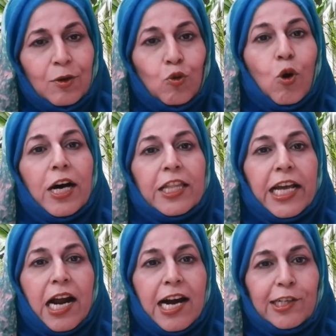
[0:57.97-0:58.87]
to
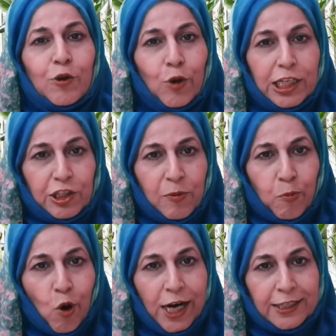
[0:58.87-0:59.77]
other
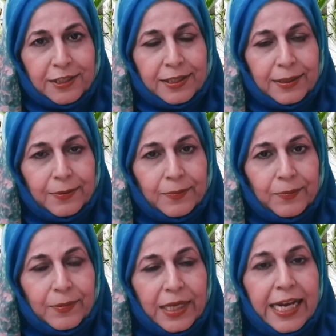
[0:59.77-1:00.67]
articulation points
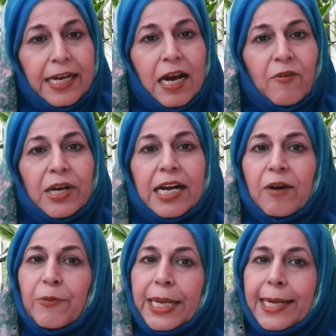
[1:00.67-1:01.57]
in our
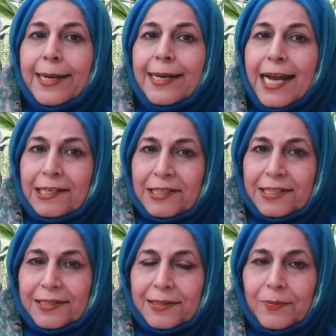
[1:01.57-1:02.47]
coming
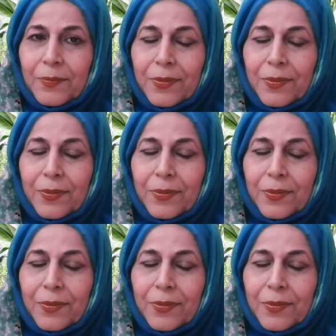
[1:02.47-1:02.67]
lectures.